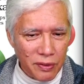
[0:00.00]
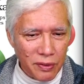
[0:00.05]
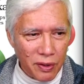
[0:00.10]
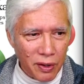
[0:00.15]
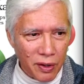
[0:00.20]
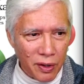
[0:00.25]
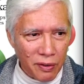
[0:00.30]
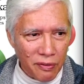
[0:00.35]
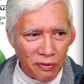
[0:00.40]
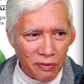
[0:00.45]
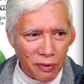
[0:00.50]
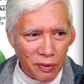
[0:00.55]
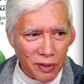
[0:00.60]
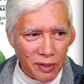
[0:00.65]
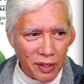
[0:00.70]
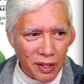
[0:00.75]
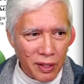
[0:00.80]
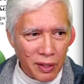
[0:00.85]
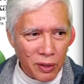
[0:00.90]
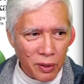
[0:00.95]

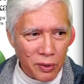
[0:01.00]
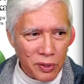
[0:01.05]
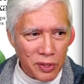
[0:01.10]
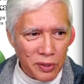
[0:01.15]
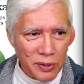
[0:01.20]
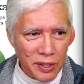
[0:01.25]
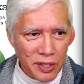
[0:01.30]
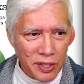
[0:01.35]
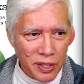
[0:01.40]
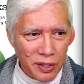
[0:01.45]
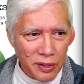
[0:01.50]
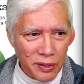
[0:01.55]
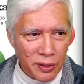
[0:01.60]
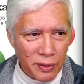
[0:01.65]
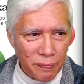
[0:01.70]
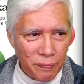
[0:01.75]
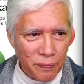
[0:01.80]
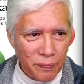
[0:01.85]
really close to each other.